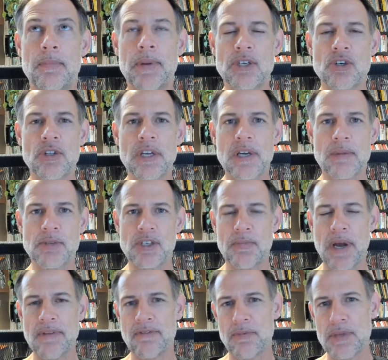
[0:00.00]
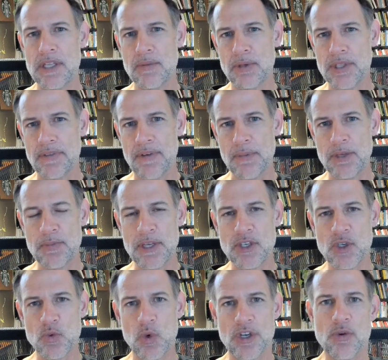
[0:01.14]
picture that comes to mind for me in the multifamily
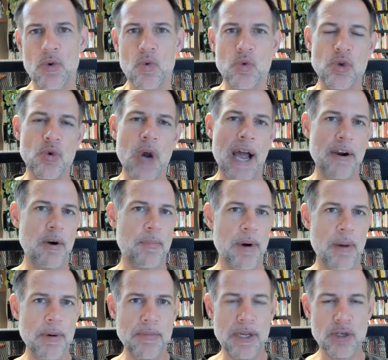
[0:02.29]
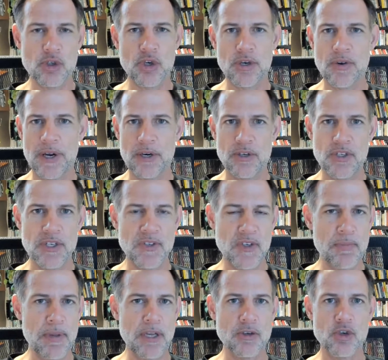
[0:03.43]
space is where you you hire a property manager, you hire a
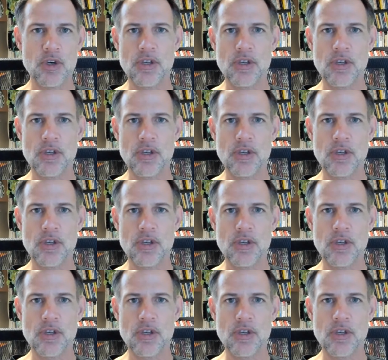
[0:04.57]
assistant manager,